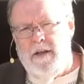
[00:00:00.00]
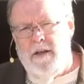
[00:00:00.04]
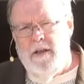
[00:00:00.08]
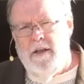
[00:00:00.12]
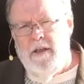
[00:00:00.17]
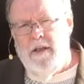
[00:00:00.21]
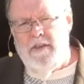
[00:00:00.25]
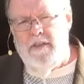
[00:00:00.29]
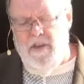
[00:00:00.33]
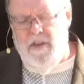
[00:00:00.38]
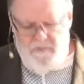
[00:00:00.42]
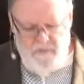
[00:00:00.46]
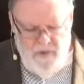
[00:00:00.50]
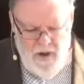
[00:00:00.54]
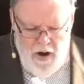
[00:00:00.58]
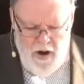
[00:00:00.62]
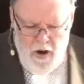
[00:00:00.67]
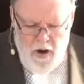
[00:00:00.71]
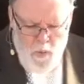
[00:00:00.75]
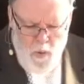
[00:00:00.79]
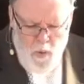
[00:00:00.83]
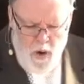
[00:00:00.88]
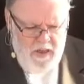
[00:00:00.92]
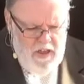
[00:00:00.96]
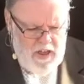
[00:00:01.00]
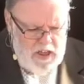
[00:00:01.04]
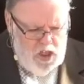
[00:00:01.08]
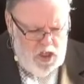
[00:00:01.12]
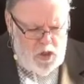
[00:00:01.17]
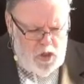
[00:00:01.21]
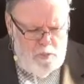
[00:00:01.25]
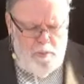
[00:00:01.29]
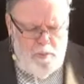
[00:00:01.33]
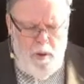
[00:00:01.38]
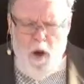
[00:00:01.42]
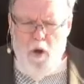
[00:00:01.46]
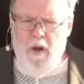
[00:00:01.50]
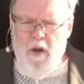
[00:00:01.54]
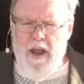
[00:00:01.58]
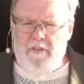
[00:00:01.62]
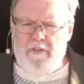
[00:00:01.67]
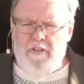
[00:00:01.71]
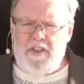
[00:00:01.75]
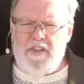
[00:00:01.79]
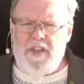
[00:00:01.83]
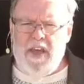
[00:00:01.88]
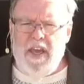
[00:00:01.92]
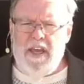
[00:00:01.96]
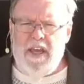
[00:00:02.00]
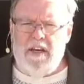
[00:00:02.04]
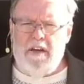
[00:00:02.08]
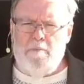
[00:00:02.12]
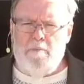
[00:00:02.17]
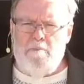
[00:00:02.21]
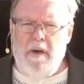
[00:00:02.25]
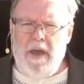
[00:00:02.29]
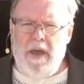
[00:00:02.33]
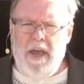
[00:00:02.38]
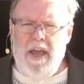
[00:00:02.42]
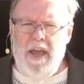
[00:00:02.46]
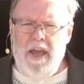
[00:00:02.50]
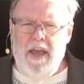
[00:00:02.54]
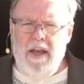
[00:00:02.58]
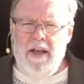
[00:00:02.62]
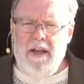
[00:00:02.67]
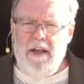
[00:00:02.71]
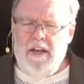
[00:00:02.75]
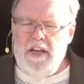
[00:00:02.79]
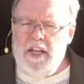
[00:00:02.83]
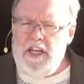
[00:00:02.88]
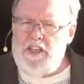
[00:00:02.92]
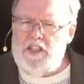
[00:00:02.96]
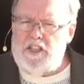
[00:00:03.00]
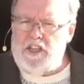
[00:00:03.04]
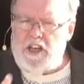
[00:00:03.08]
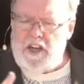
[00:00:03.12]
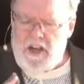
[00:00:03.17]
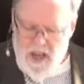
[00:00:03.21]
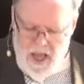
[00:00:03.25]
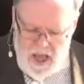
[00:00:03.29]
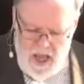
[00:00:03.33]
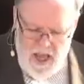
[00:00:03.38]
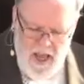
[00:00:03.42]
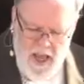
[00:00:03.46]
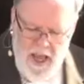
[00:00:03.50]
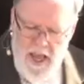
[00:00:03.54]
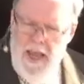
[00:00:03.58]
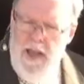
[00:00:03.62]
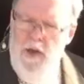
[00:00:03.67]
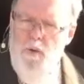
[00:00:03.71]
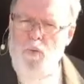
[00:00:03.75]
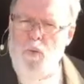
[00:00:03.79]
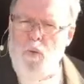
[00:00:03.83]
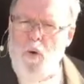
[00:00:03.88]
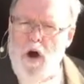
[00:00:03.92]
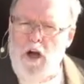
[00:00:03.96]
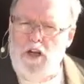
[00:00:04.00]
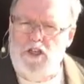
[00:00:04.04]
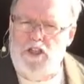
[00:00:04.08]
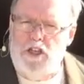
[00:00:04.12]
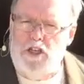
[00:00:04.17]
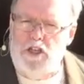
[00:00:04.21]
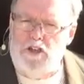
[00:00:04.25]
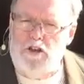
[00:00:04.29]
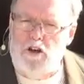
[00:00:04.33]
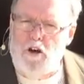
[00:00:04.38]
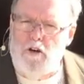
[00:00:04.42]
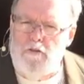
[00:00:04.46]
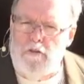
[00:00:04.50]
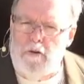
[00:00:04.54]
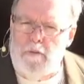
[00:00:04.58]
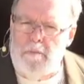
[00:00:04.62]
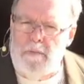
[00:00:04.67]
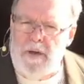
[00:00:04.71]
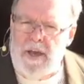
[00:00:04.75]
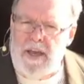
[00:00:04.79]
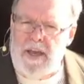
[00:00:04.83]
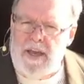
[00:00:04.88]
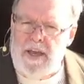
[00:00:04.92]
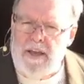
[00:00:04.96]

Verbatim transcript: The very one that spoke everything into being, listen, he watches over me.